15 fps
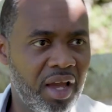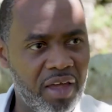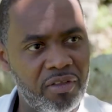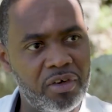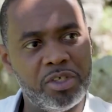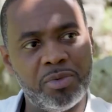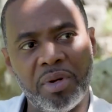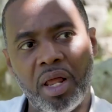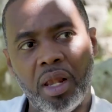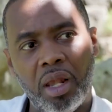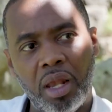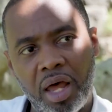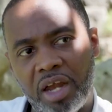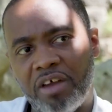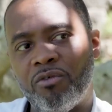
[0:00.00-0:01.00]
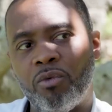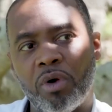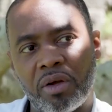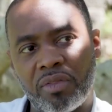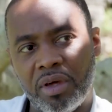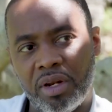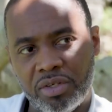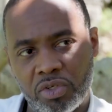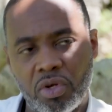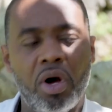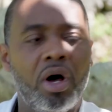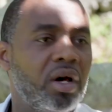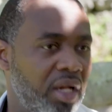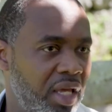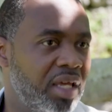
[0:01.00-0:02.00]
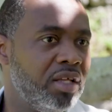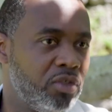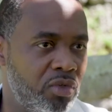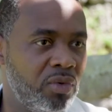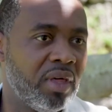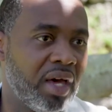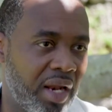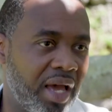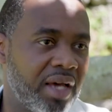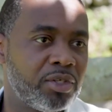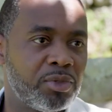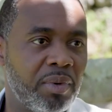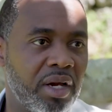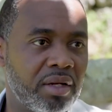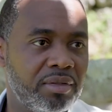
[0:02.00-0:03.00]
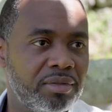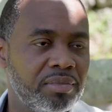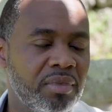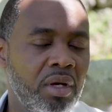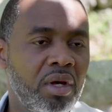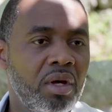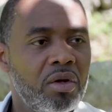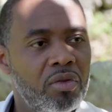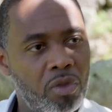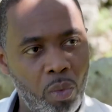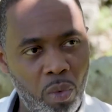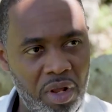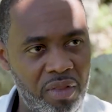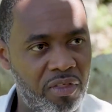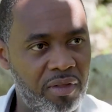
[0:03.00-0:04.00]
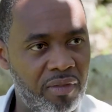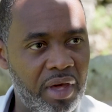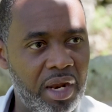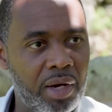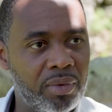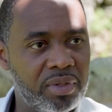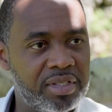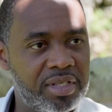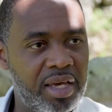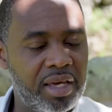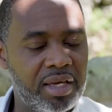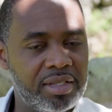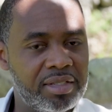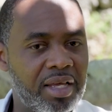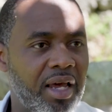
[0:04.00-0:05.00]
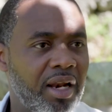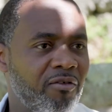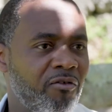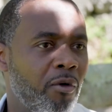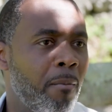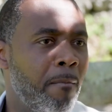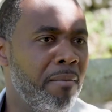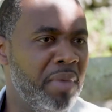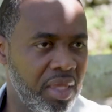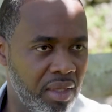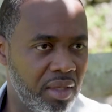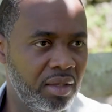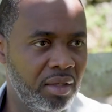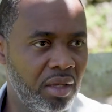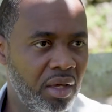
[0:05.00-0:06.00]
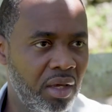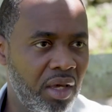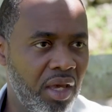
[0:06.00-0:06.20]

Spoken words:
And there's been a lot of work that has gone into that aspect. The one thing that I would say is that for me,